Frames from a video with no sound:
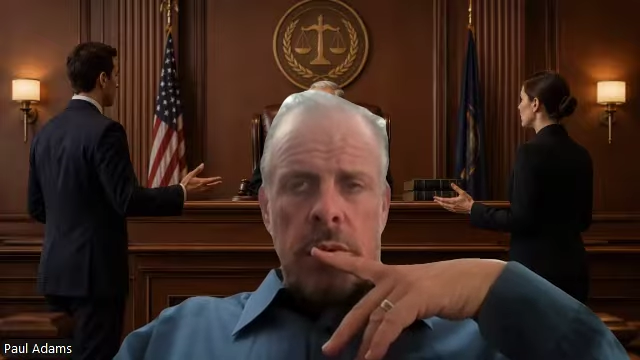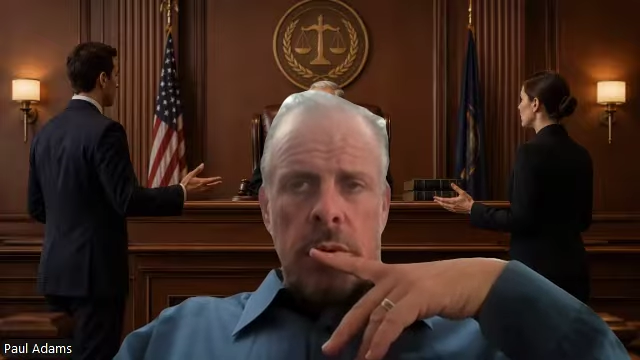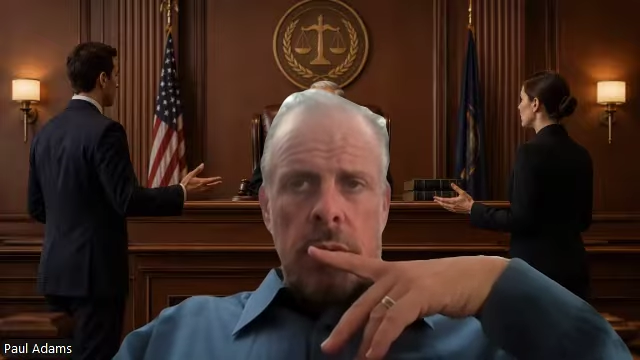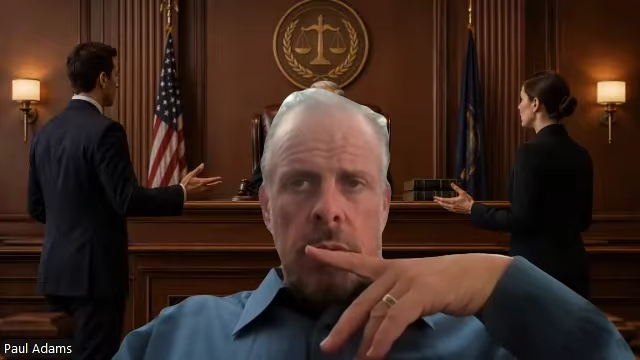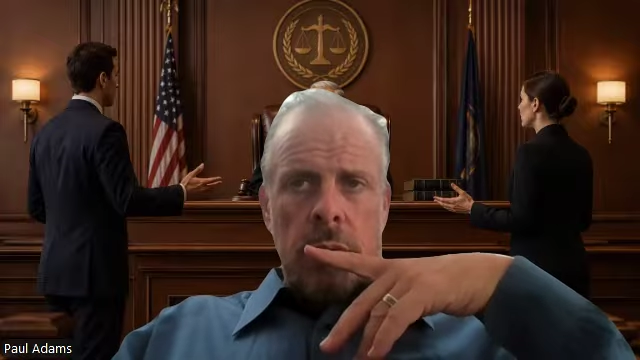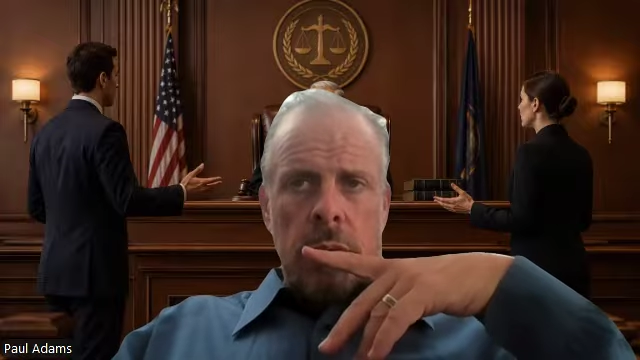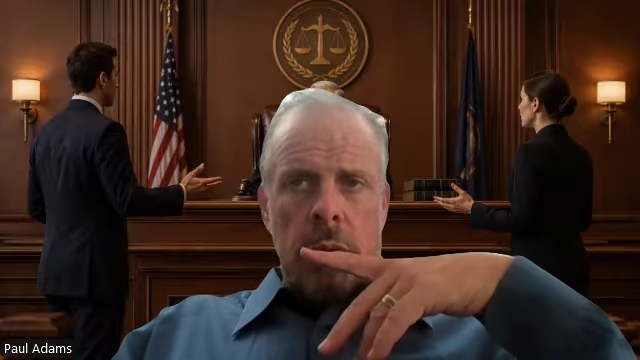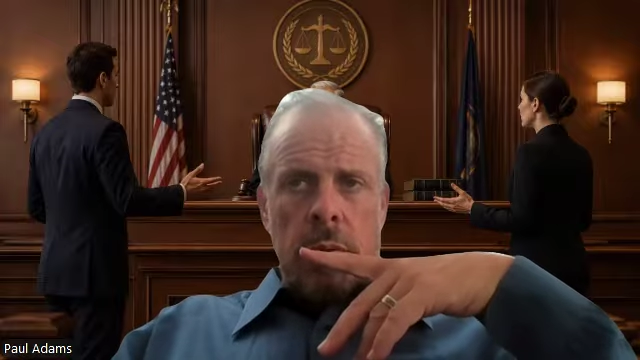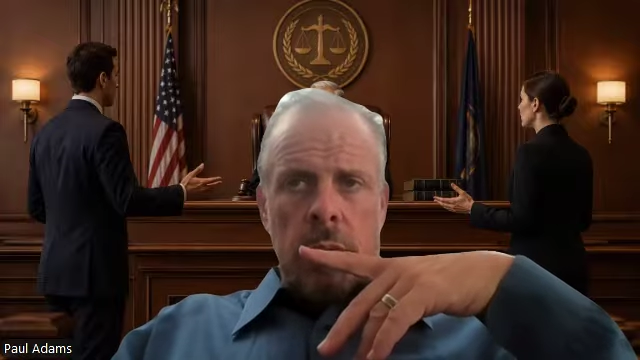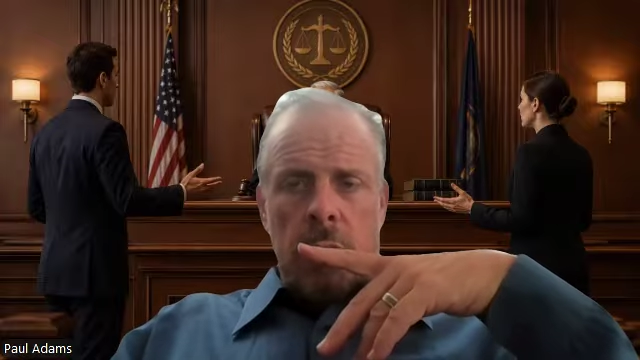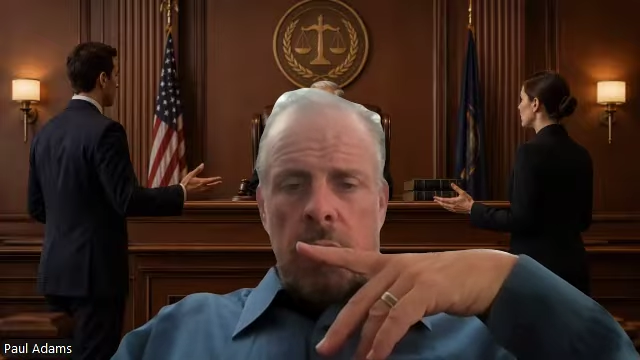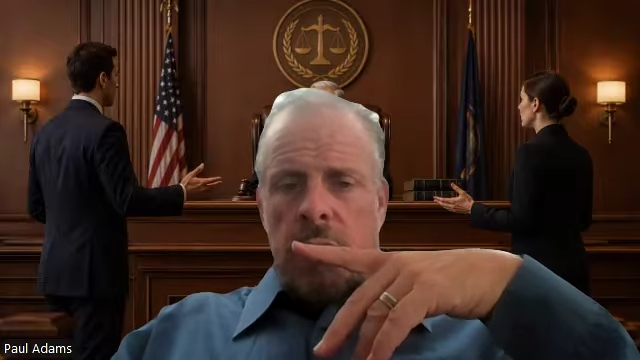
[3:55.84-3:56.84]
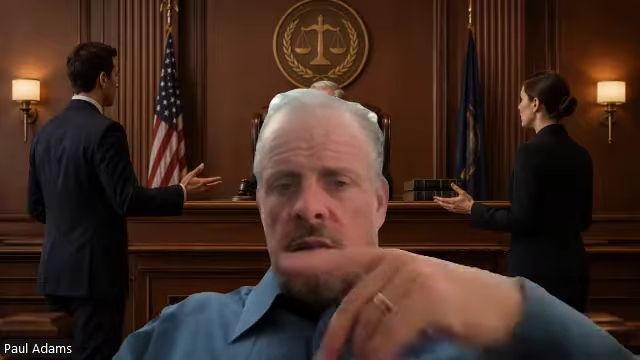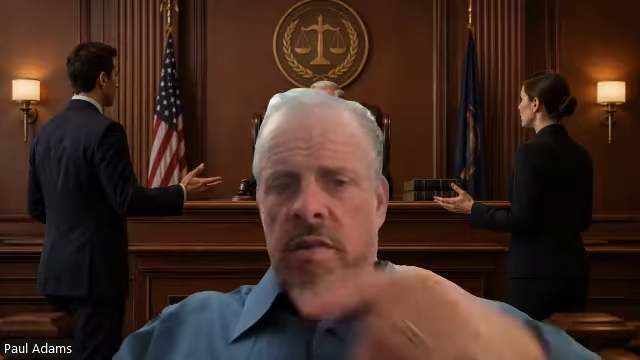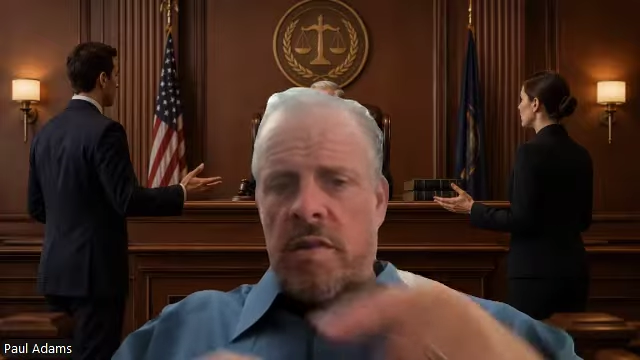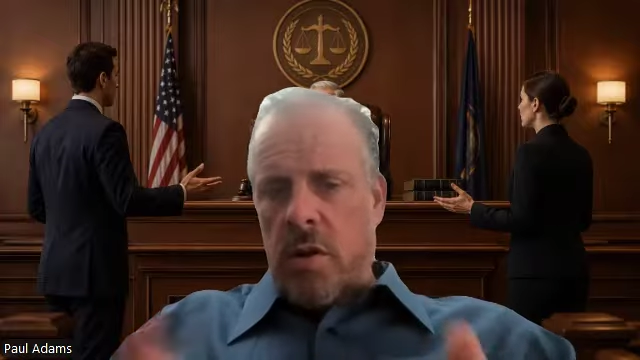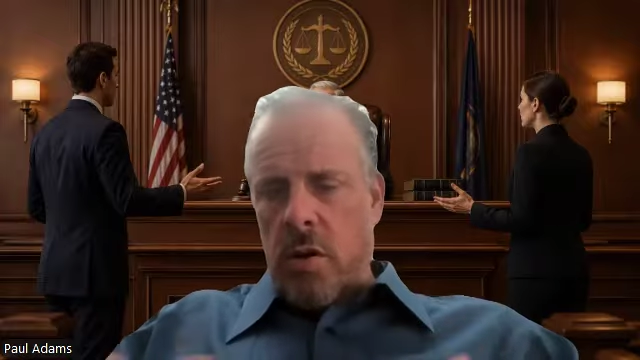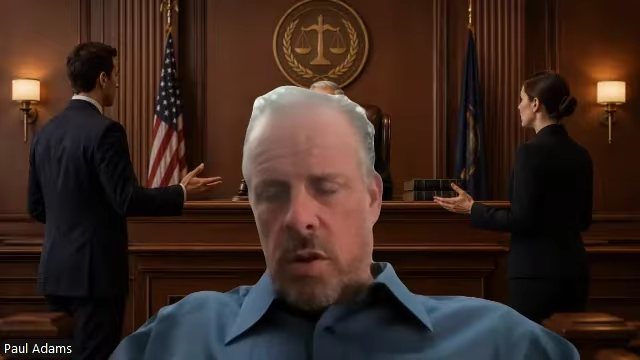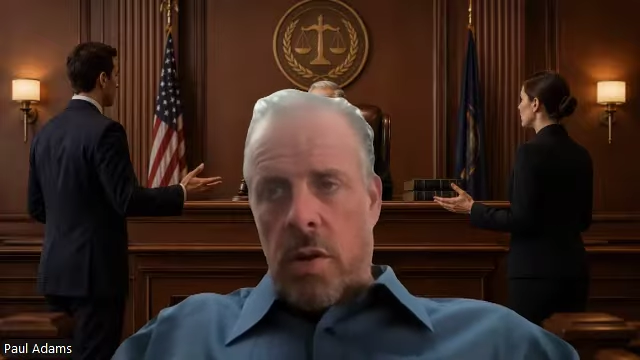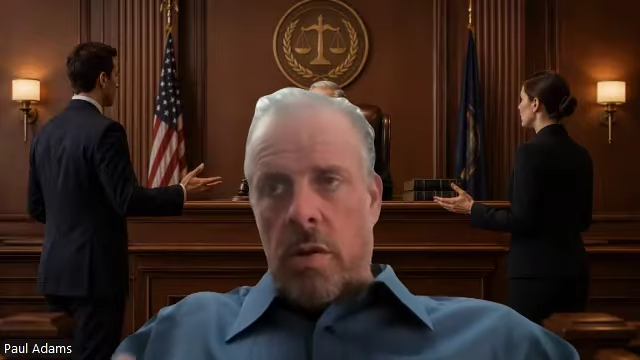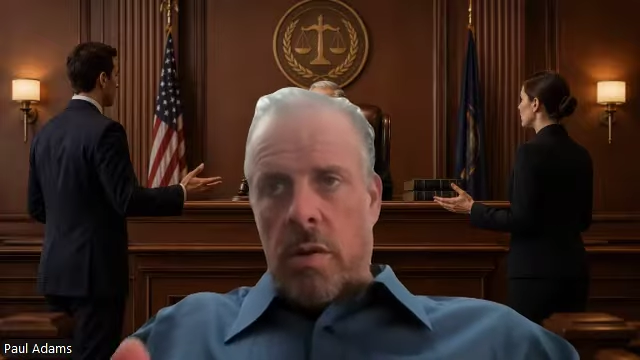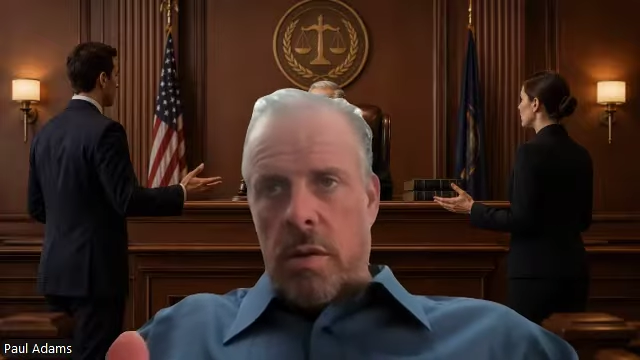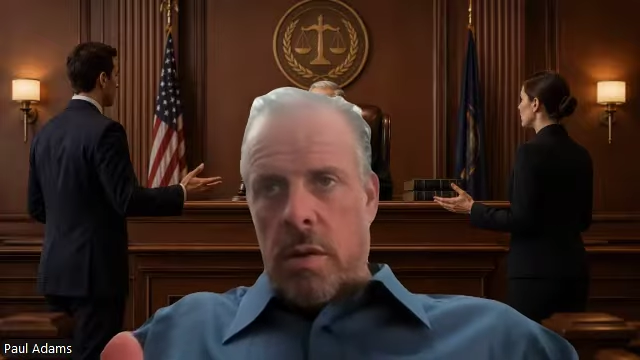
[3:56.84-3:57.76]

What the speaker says: So, as I said earlier,